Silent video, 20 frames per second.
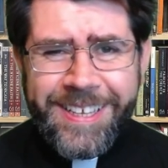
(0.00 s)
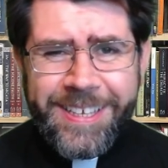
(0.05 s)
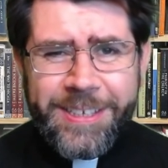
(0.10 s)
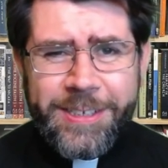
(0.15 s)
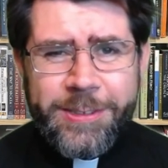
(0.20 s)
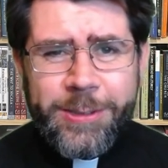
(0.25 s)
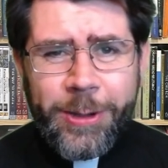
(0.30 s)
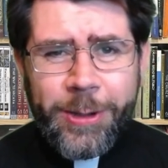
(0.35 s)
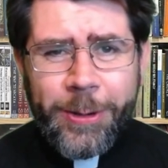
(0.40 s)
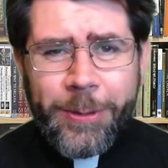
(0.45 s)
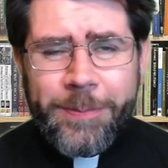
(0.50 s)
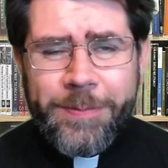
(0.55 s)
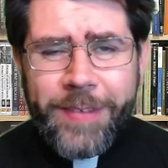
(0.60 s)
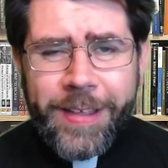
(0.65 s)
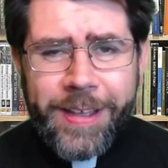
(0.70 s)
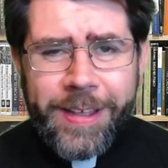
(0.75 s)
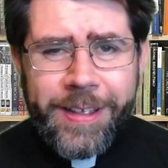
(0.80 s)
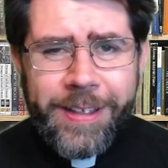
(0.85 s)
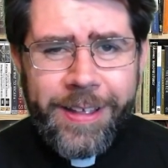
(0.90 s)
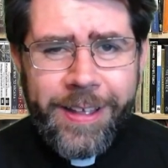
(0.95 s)
So,
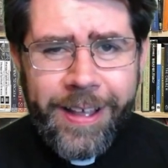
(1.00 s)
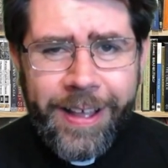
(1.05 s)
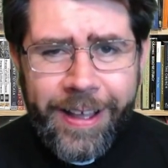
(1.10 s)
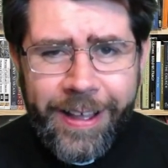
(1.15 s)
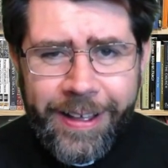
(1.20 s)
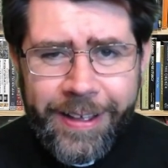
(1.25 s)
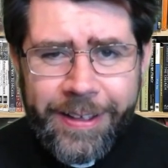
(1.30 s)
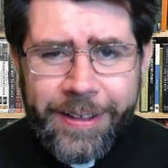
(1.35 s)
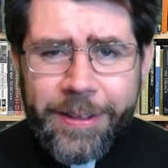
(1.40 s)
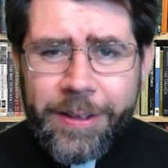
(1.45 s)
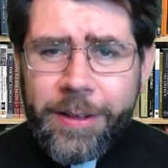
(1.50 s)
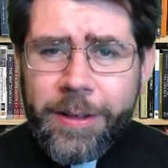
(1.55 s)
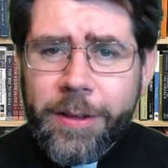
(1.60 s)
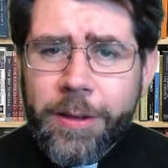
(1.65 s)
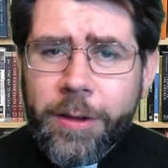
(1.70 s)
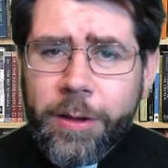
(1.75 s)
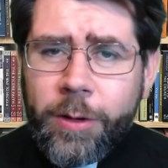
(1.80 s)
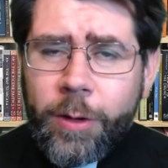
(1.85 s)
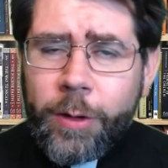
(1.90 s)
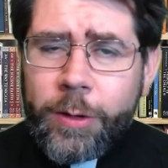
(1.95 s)

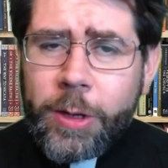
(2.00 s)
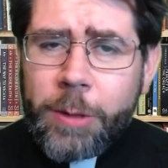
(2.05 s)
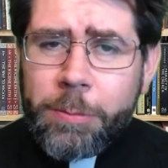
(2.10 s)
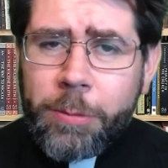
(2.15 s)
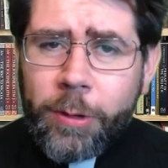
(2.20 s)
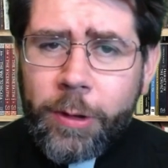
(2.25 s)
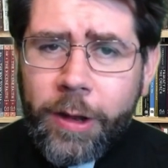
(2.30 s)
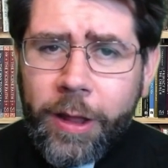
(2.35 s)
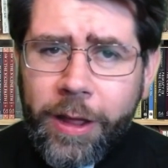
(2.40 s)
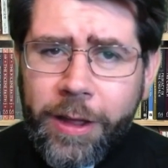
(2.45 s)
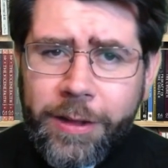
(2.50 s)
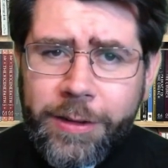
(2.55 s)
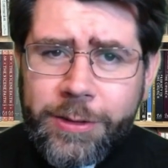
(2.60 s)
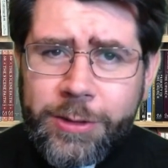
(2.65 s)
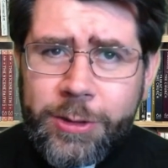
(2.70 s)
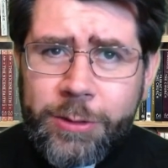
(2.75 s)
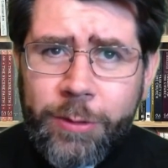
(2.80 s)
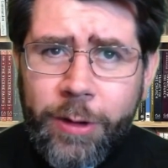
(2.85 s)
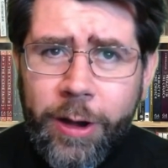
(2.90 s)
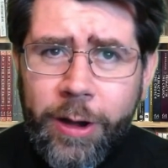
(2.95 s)
Chronia Pola
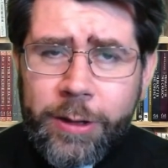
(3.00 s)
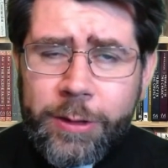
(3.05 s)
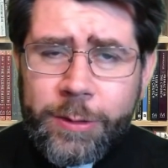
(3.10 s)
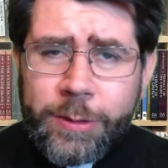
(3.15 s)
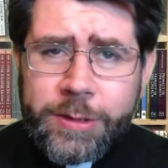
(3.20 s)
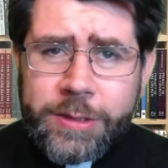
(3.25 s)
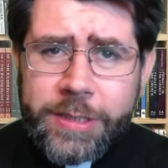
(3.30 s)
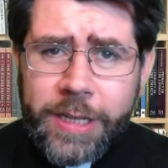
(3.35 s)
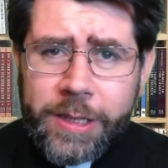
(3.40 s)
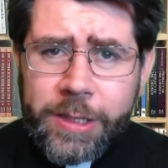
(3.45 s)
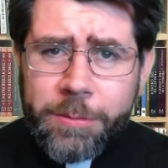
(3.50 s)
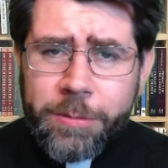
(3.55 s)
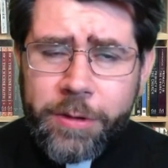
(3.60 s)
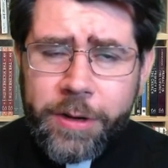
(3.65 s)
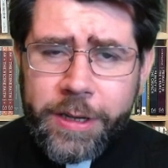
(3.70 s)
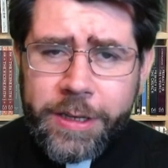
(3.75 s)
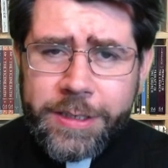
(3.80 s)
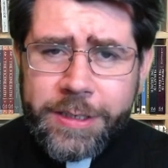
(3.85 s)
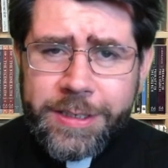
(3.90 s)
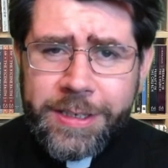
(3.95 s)
to all who
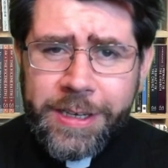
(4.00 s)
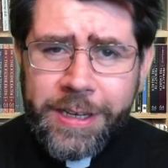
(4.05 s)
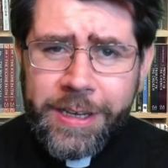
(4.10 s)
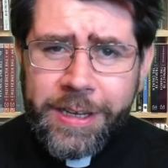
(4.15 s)
celebrate,